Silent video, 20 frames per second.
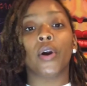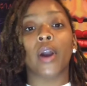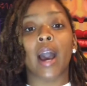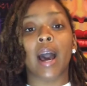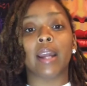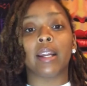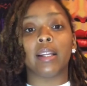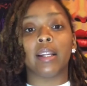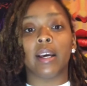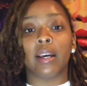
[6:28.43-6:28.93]
how
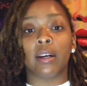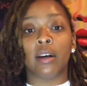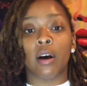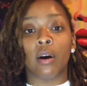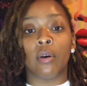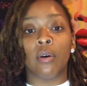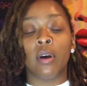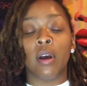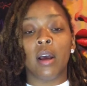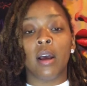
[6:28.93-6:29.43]
to let go.
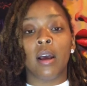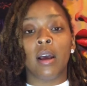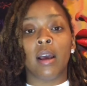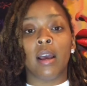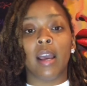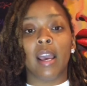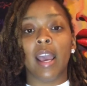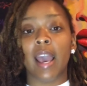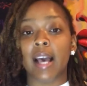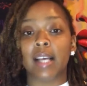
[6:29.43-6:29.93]

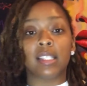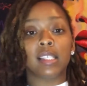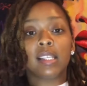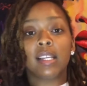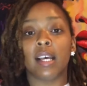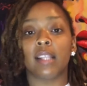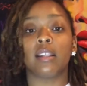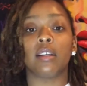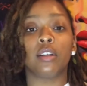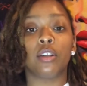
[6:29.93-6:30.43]
It has
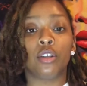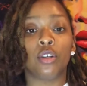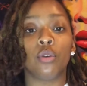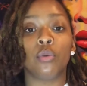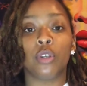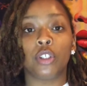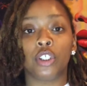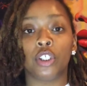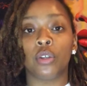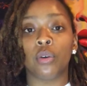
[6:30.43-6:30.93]
nothing to do
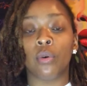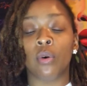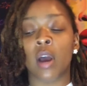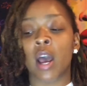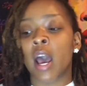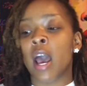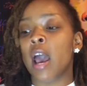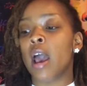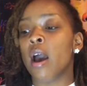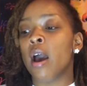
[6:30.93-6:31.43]
with you.
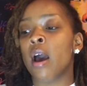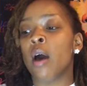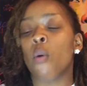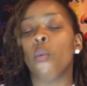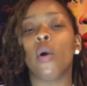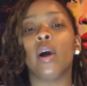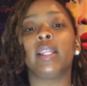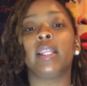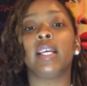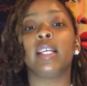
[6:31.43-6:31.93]
And
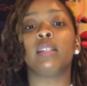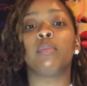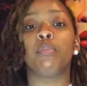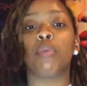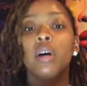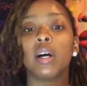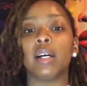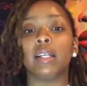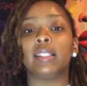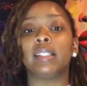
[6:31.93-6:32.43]
what this
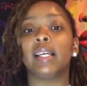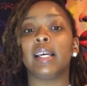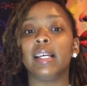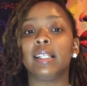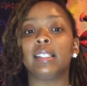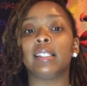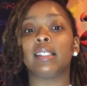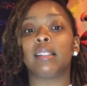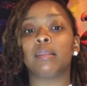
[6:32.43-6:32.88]
book teaches